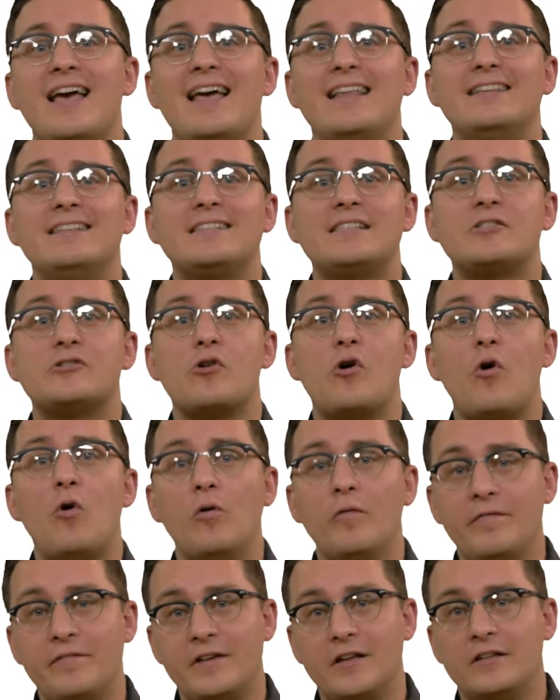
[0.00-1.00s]
and this is a
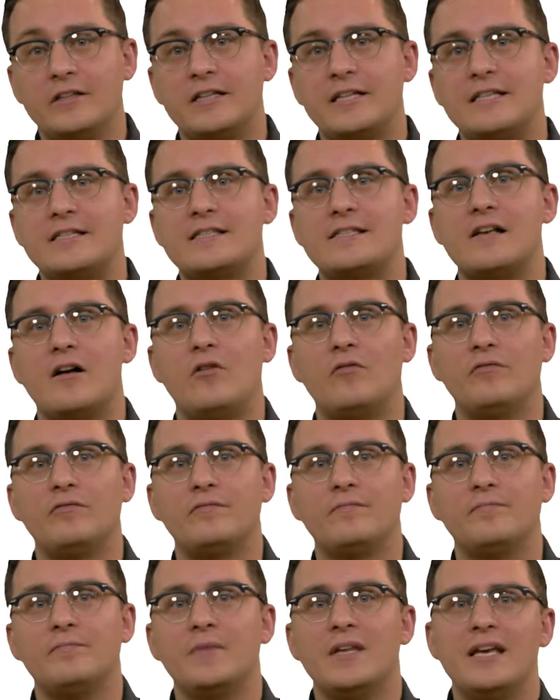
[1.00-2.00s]
whole field in itself.
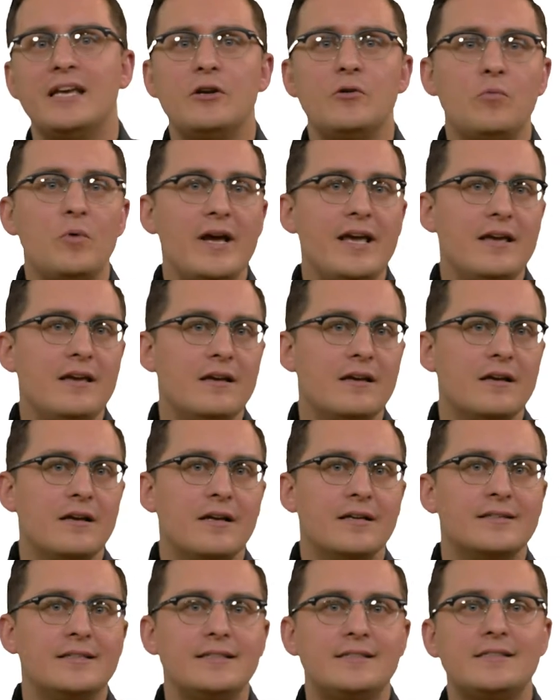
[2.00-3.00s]
In a way,
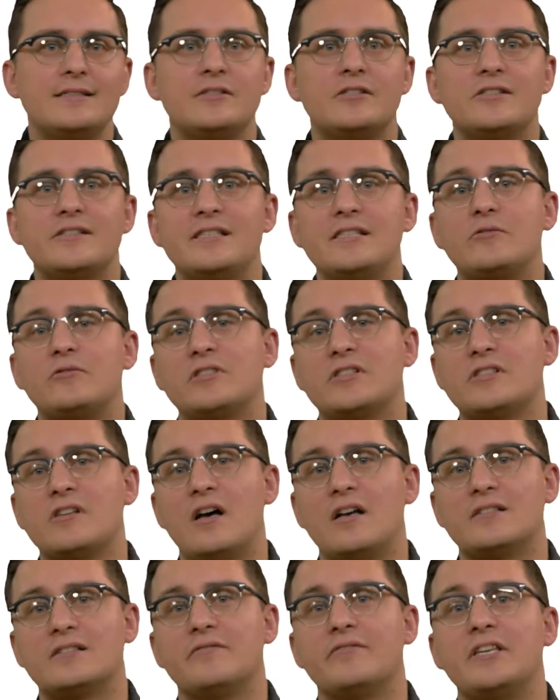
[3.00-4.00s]
this is the secret
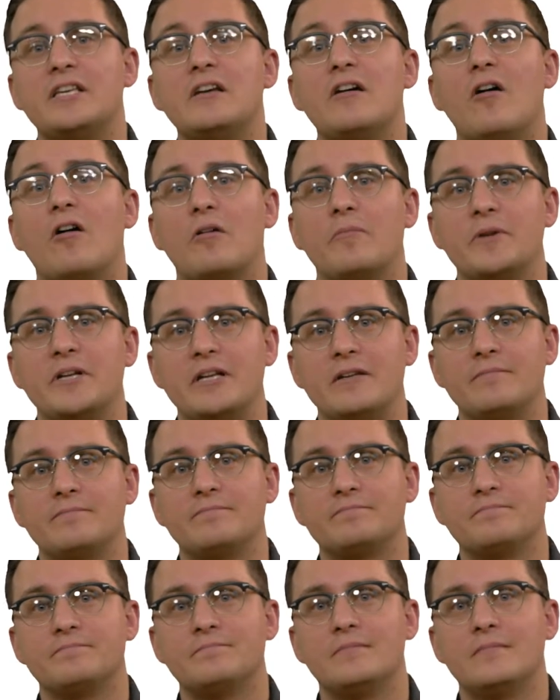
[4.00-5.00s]
sauce of eHarmony.
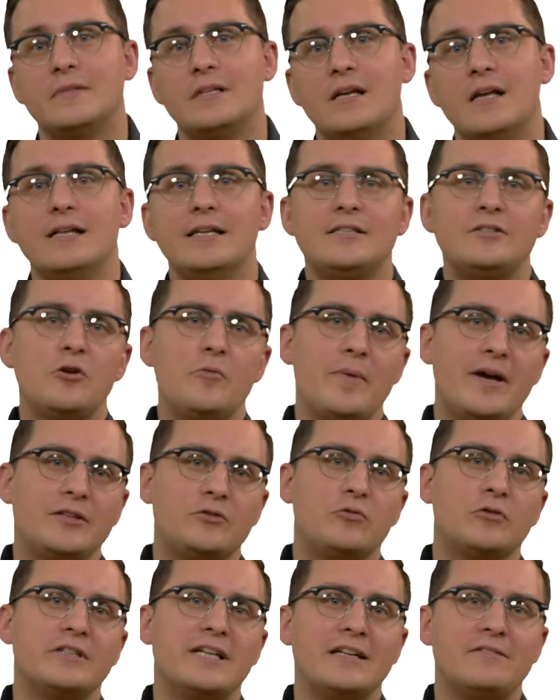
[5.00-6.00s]
Let's go back
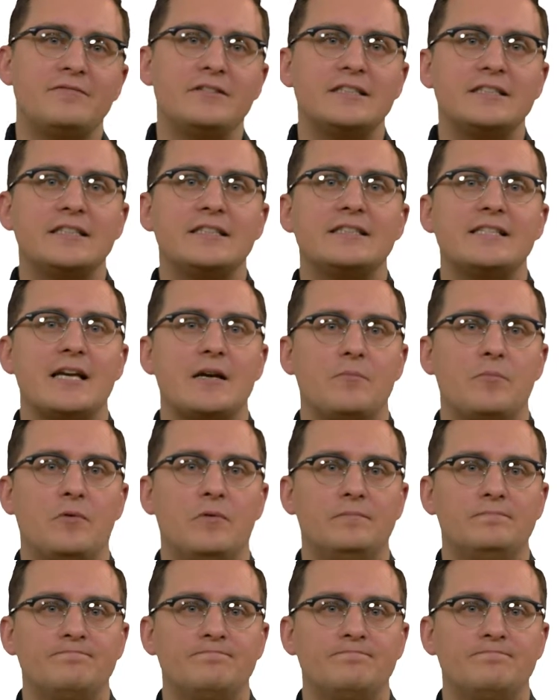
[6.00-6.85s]
to our Netflix example.